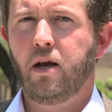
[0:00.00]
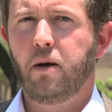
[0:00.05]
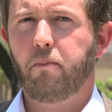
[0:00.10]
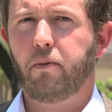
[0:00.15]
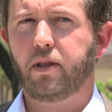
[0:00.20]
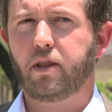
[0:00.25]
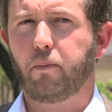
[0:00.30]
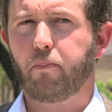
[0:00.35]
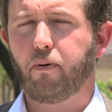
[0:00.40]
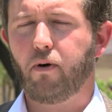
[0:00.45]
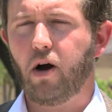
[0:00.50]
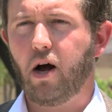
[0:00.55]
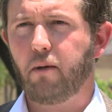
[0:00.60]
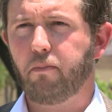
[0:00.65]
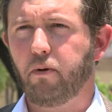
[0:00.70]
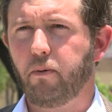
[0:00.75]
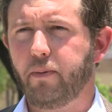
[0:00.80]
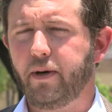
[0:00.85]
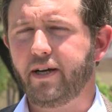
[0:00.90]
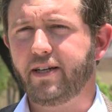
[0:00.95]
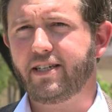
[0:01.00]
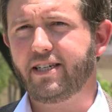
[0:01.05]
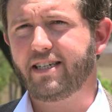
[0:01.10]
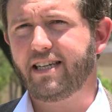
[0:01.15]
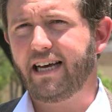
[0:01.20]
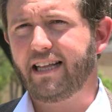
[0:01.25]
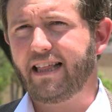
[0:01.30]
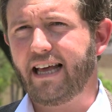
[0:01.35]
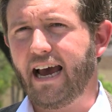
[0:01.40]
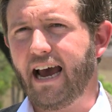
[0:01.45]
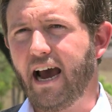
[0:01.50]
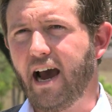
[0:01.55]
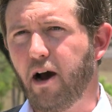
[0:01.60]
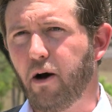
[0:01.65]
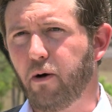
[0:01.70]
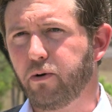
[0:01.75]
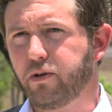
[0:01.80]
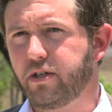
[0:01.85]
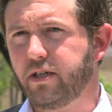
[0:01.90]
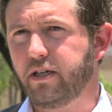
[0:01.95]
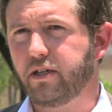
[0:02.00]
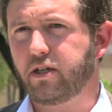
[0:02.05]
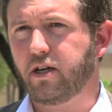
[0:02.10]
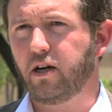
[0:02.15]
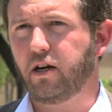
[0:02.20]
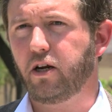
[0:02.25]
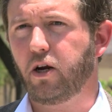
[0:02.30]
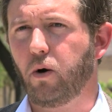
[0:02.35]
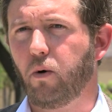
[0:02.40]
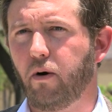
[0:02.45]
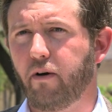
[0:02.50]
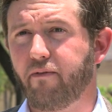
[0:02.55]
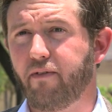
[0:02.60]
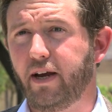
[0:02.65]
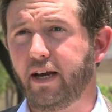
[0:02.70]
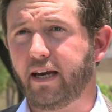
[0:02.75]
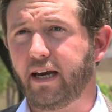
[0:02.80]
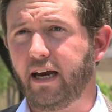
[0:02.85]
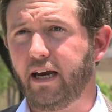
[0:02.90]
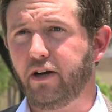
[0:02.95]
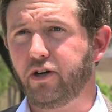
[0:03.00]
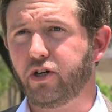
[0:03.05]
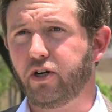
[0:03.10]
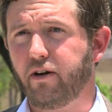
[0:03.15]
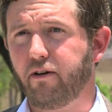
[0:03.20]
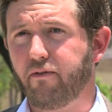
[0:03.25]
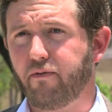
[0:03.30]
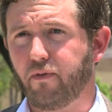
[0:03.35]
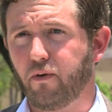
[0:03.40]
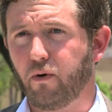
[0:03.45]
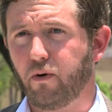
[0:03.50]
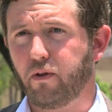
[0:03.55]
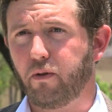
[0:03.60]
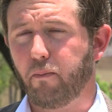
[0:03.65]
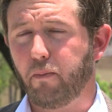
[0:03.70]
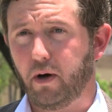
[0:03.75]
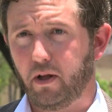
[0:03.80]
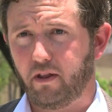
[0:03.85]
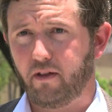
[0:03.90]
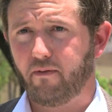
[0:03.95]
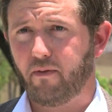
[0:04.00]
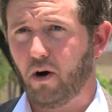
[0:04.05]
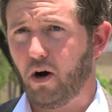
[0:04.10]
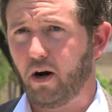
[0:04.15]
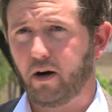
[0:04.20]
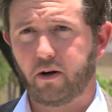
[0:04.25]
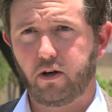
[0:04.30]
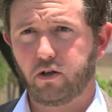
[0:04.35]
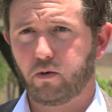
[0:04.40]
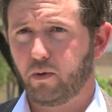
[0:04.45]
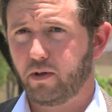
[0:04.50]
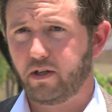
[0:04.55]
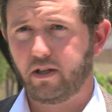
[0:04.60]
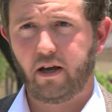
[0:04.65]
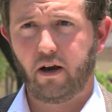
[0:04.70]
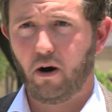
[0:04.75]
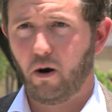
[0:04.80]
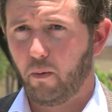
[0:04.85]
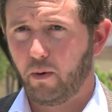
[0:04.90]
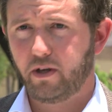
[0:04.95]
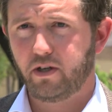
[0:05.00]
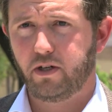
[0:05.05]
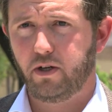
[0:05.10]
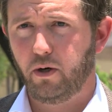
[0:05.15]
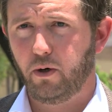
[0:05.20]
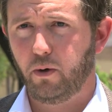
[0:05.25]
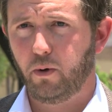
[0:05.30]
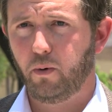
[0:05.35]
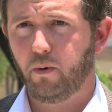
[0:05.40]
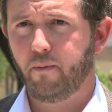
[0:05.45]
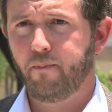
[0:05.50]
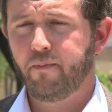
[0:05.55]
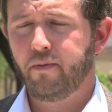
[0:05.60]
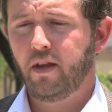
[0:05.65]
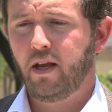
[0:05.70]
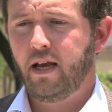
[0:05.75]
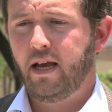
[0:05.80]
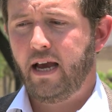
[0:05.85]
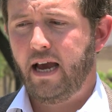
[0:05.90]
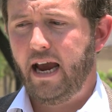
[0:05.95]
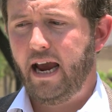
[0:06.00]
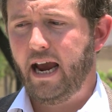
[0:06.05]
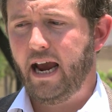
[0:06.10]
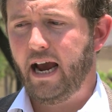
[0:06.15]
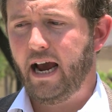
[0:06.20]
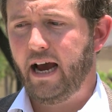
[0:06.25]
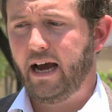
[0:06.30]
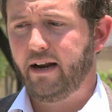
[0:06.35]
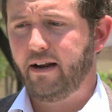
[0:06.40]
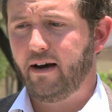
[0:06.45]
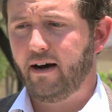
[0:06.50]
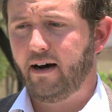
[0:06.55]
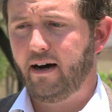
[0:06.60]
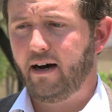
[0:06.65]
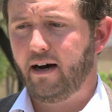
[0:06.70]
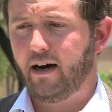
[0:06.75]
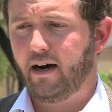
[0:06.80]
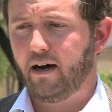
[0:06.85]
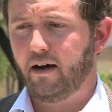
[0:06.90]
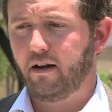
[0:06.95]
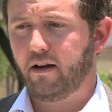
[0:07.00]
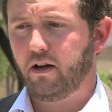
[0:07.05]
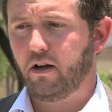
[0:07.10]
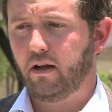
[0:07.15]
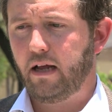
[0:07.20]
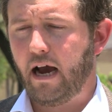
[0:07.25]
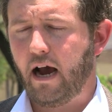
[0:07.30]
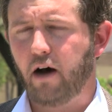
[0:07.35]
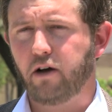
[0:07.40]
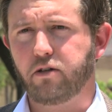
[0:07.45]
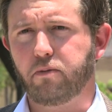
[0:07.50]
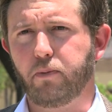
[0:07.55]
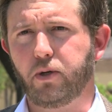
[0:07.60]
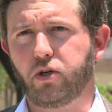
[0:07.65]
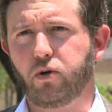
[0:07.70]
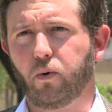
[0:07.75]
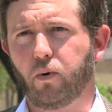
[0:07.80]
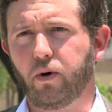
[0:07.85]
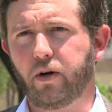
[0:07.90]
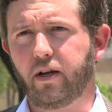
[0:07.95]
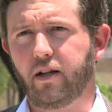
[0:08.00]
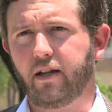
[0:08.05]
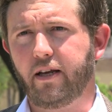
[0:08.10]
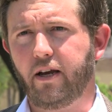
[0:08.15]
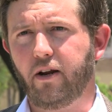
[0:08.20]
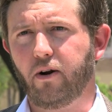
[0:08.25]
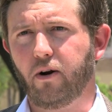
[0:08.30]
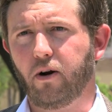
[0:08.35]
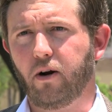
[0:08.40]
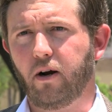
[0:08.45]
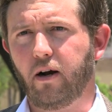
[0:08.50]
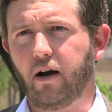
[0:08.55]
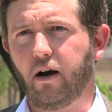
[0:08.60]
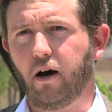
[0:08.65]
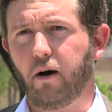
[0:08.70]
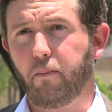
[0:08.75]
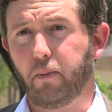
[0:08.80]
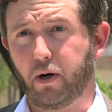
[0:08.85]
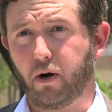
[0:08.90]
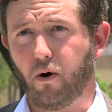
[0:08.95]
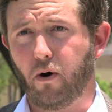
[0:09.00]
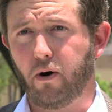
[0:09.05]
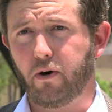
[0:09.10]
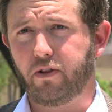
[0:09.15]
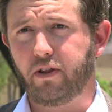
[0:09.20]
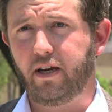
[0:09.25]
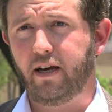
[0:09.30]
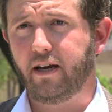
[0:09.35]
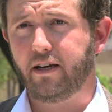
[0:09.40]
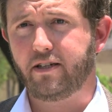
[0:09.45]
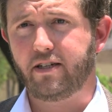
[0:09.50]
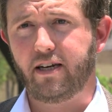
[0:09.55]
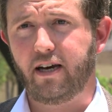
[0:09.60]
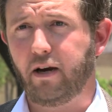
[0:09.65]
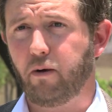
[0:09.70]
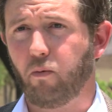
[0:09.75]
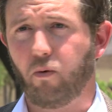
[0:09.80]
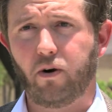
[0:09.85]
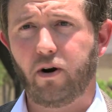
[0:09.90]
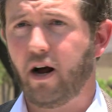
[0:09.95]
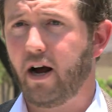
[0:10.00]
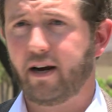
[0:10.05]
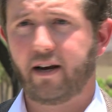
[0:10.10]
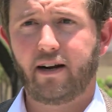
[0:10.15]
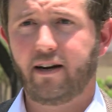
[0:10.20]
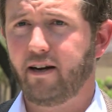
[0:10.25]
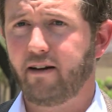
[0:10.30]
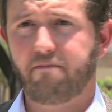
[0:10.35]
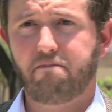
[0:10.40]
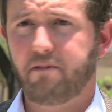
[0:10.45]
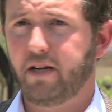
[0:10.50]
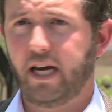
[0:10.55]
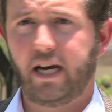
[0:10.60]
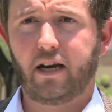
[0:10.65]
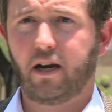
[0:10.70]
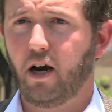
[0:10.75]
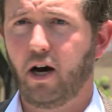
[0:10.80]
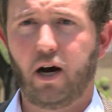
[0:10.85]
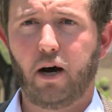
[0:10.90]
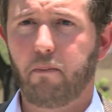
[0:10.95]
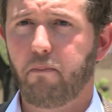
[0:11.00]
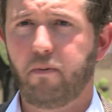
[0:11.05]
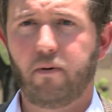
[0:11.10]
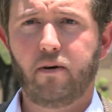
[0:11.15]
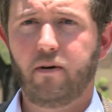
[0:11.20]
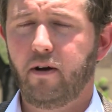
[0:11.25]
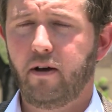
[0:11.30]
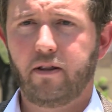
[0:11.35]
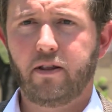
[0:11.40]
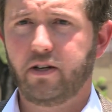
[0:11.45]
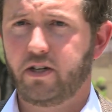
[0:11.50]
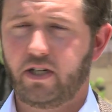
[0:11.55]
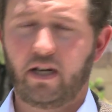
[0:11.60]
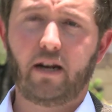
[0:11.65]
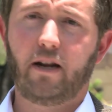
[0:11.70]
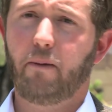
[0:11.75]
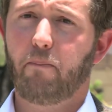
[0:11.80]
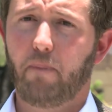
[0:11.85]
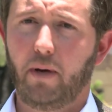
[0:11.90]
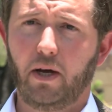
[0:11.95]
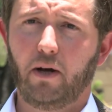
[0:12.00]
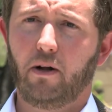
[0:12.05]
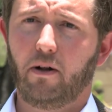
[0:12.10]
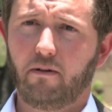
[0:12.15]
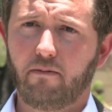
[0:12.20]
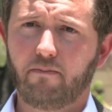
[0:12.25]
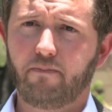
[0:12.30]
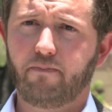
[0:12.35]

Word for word: But the problem is, is that the House is going to go on vacation for the month of August, which they always do, and uh, House Majority Leader uh, McCarthy has said we're not going to take up the Senate bill.